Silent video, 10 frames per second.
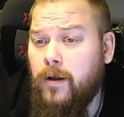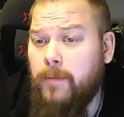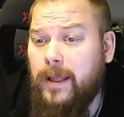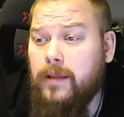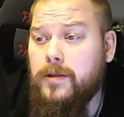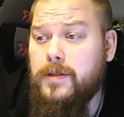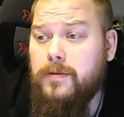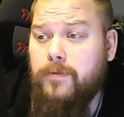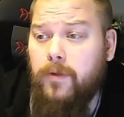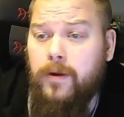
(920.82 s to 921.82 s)

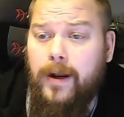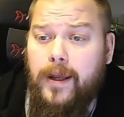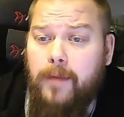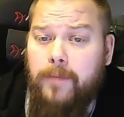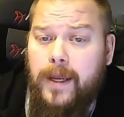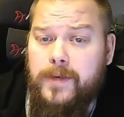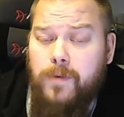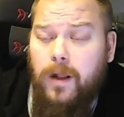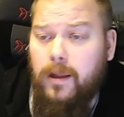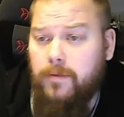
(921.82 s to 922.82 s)
battles for the Grand Campaign as
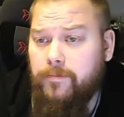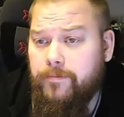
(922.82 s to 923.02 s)
well.